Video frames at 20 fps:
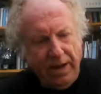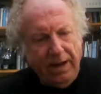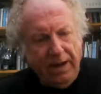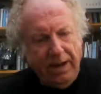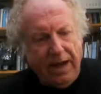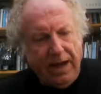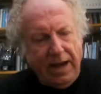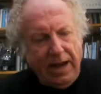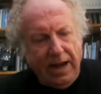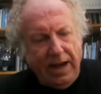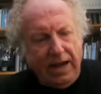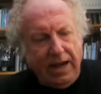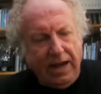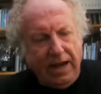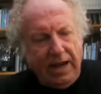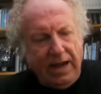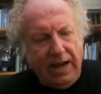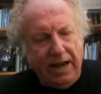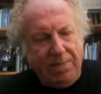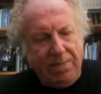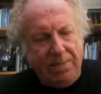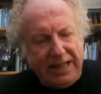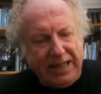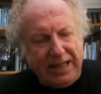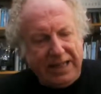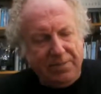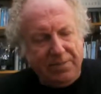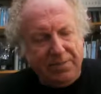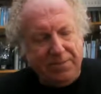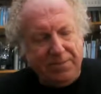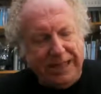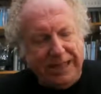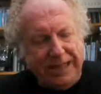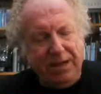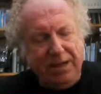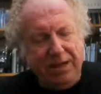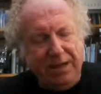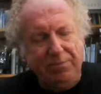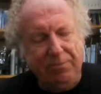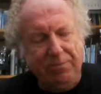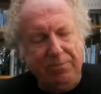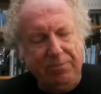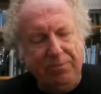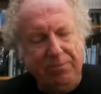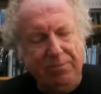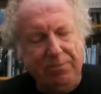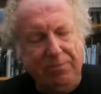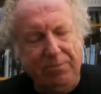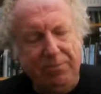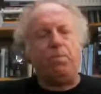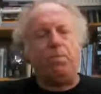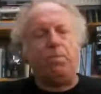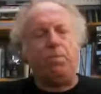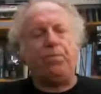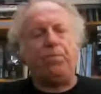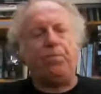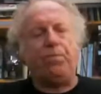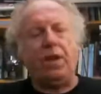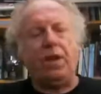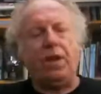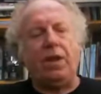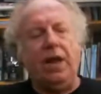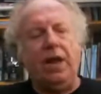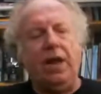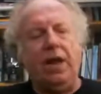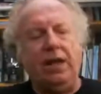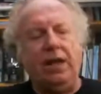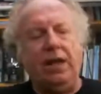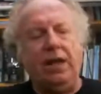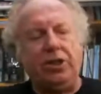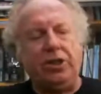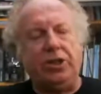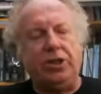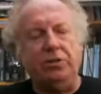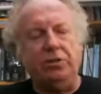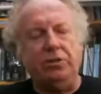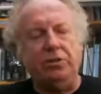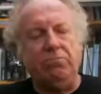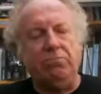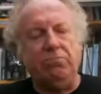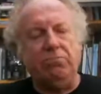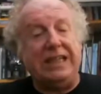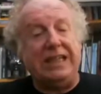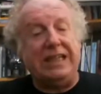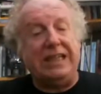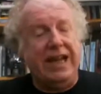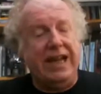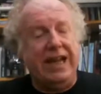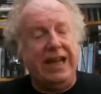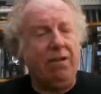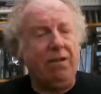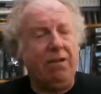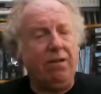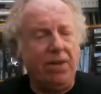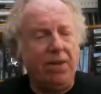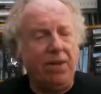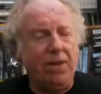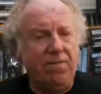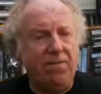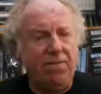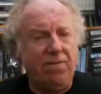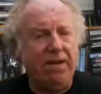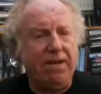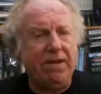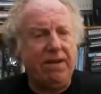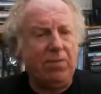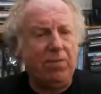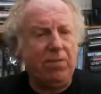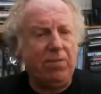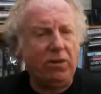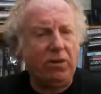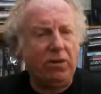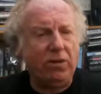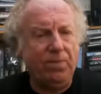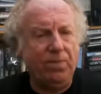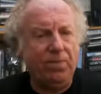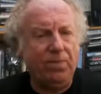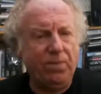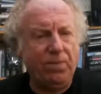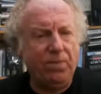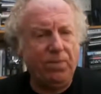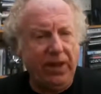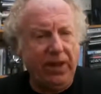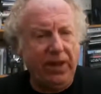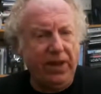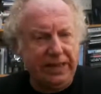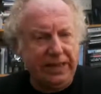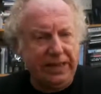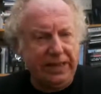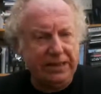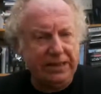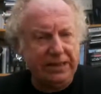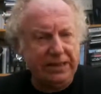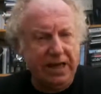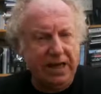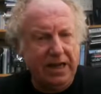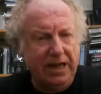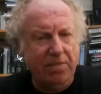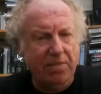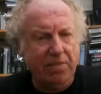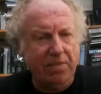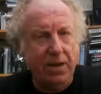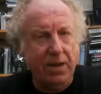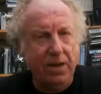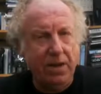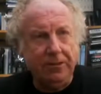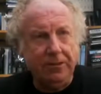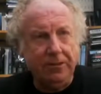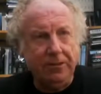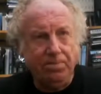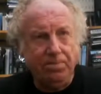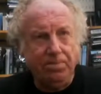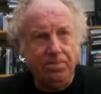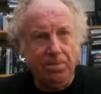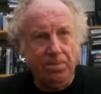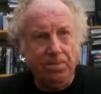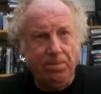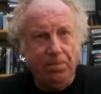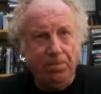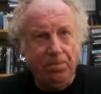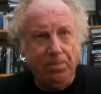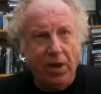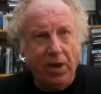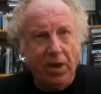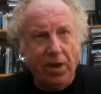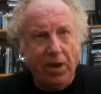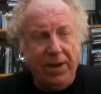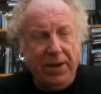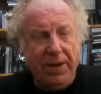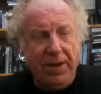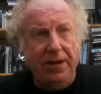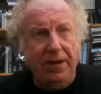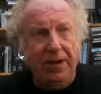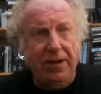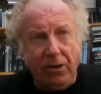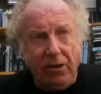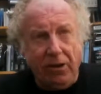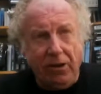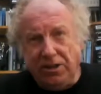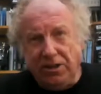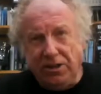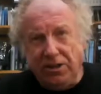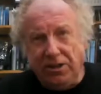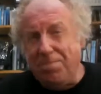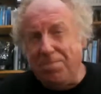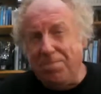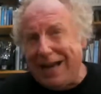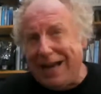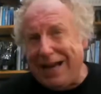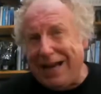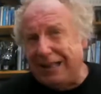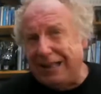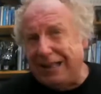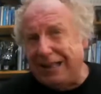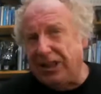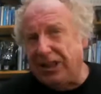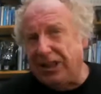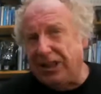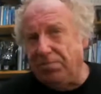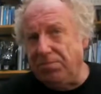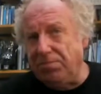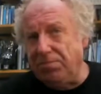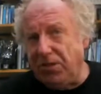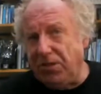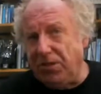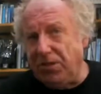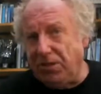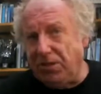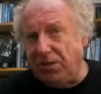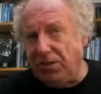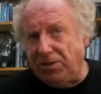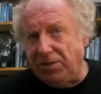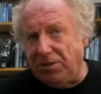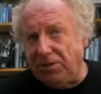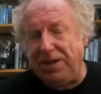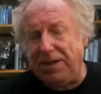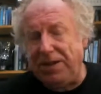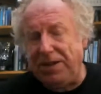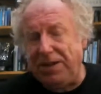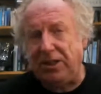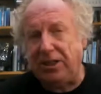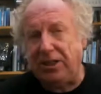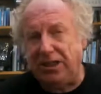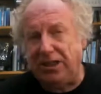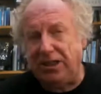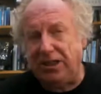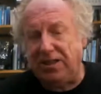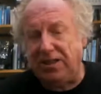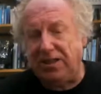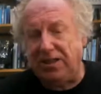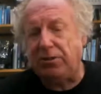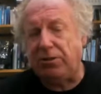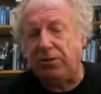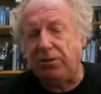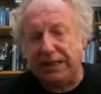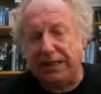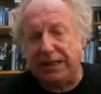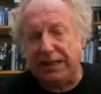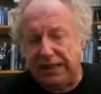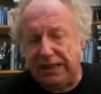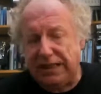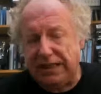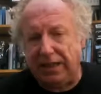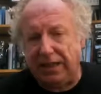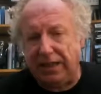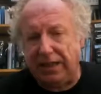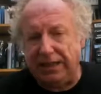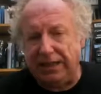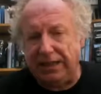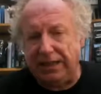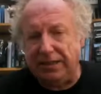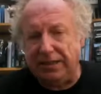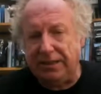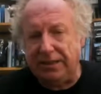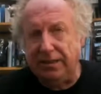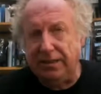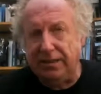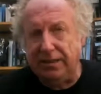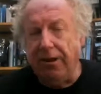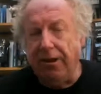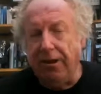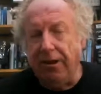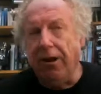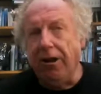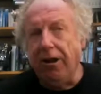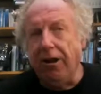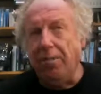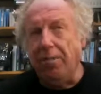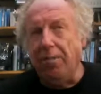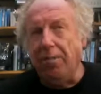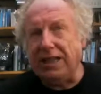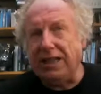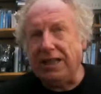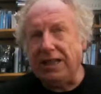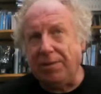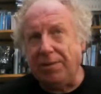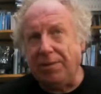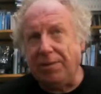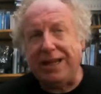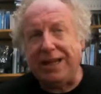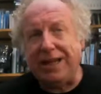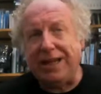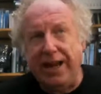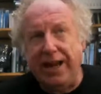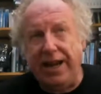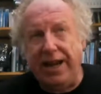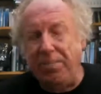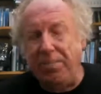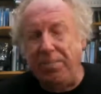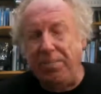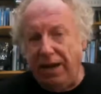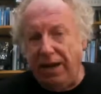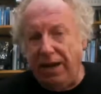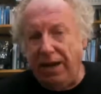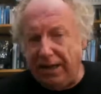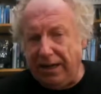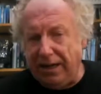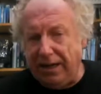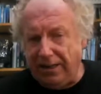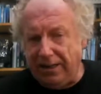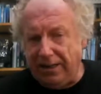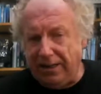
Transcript: Uh, and Max basically was building up uh, to really tell them very important things. Now, because of Max's, Max was being severely criticized by some of the key players